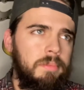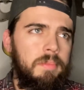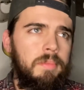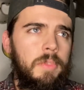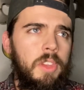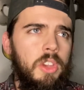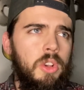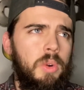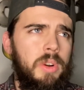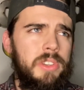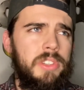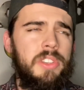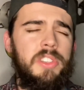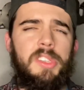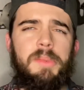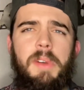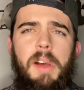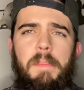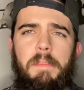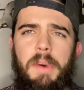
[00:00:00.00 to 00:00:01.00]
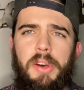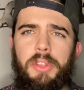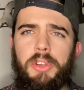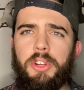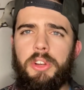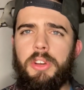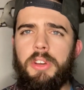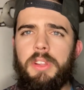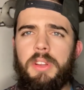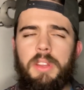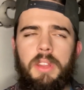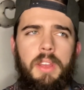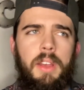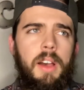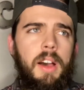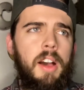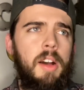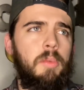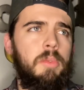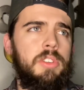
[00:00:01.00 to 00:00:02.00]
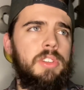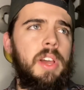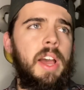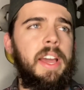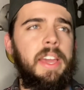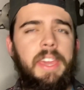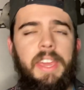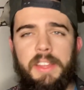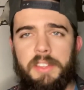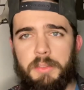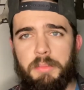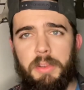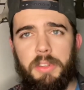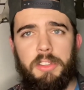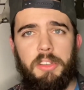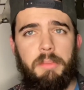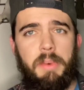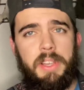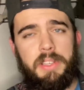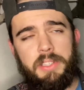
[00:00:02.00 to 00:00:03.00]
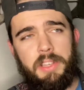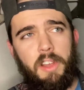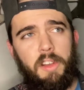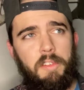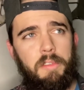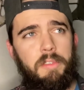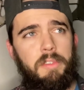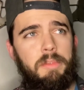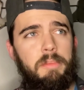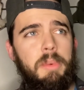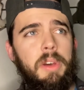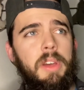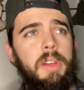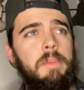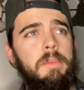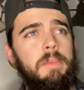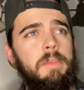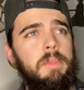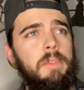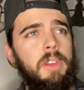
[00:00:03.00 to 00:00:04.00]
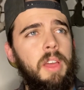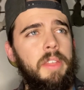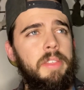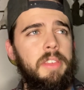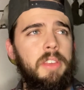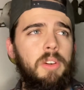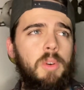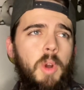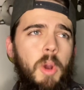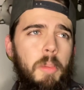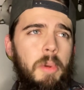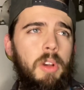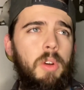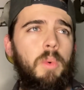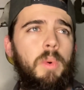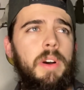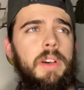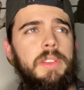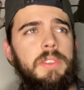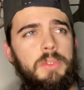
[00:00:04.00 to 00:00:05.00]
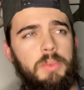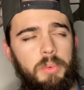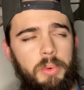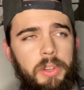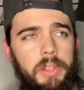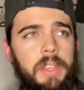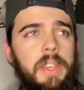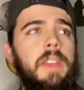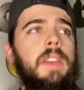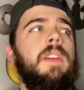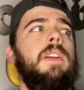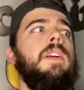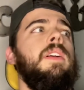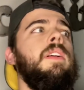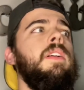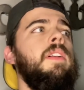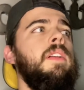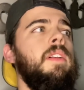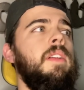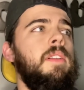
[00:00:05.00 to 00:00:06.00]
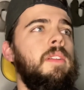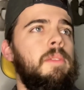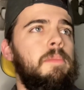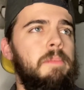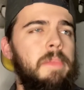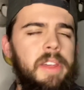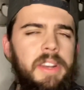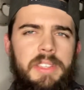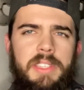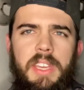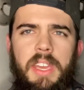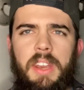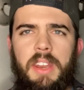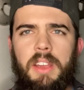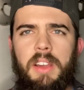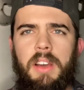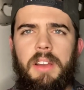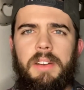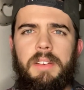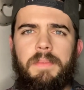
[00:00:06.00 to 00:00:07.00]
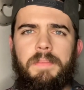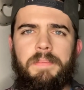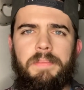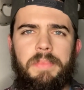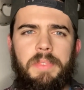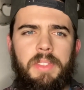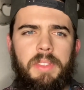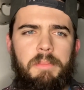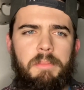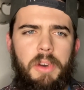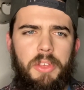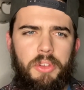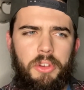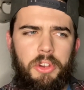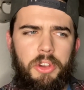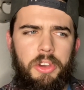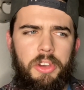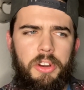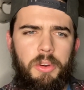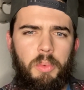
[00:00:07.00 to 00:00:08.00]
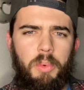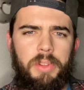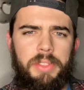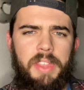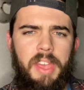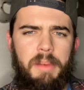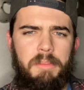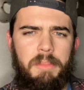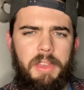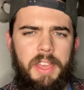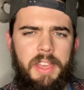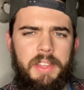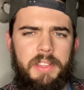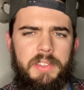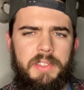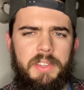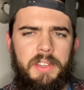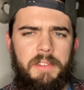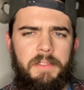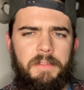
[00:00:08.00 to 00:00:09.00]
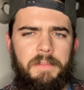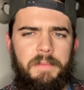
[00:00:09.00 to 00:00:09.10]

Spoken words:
questions about motherhood, which I can't speak to myself, but I think Cormac was really meditating on motherhood and what that means. And